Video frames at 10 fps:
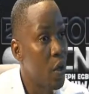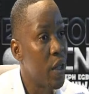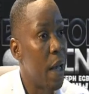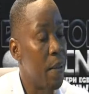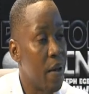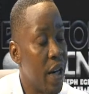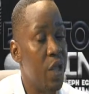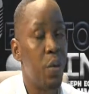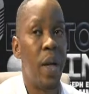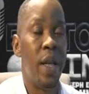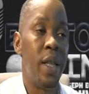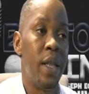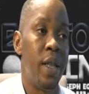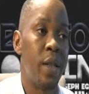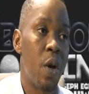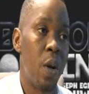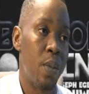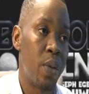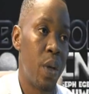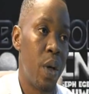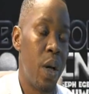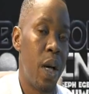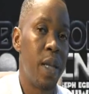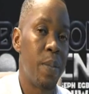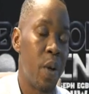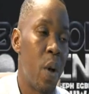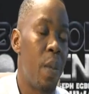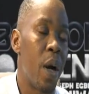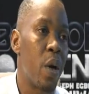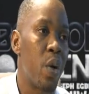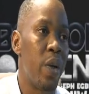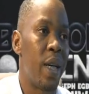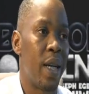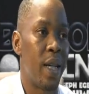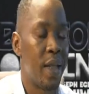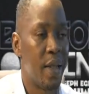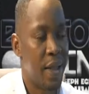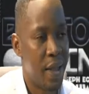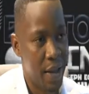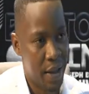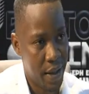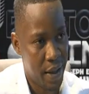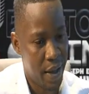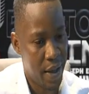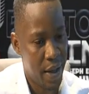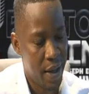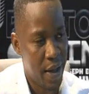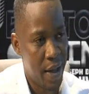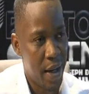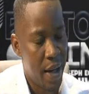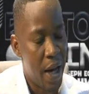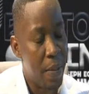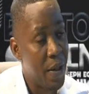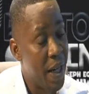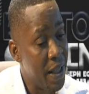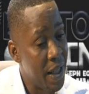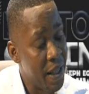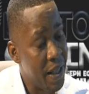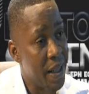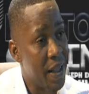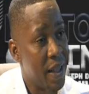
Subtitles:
time, gradually it comes. It's become a chronic disease. Hepatitis